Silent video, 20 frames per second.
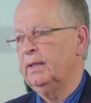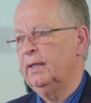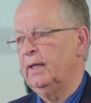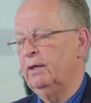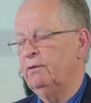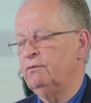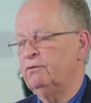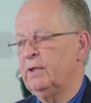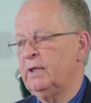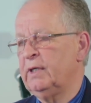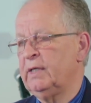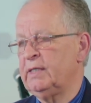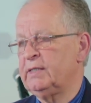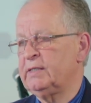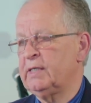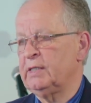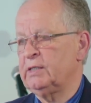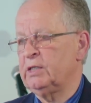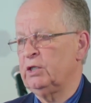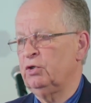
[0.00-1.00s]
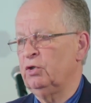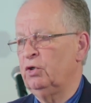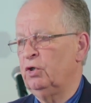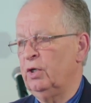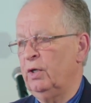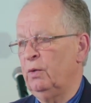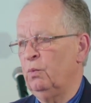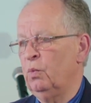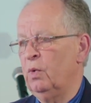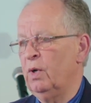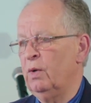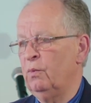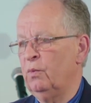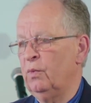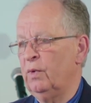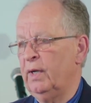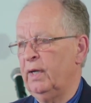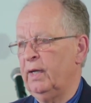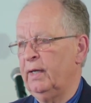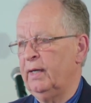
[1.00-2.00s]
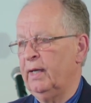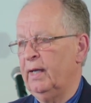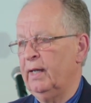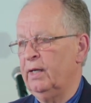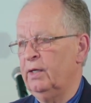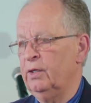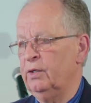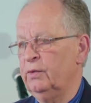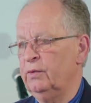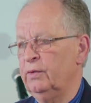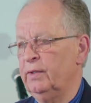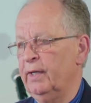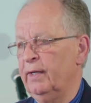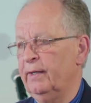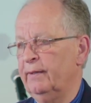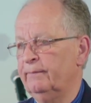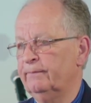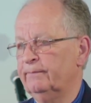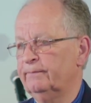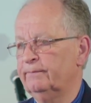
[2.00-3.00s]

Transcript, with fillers: it really says it all in one word, hallelujah.